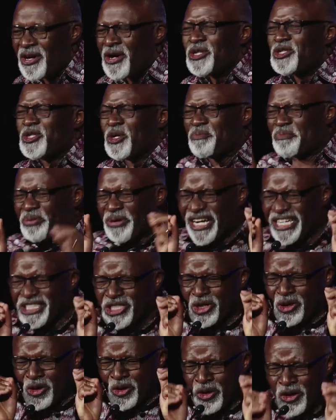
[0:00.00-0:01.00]
to preach
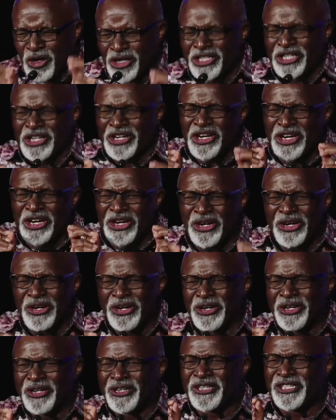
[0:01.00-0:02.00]
good
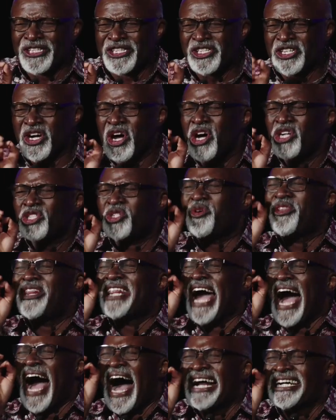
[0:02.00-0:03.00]
news to the
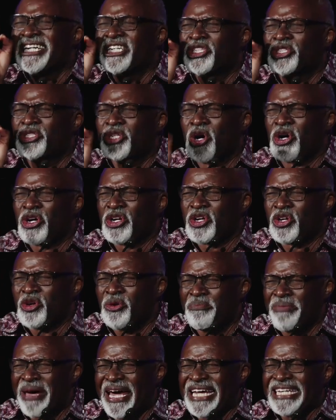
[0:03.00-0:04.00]

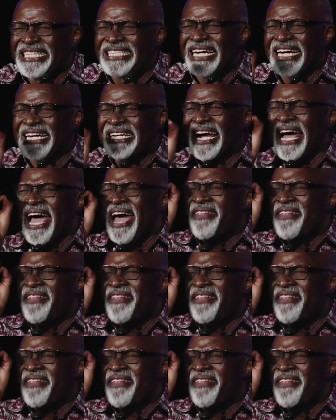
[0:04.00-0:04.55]
undocumented,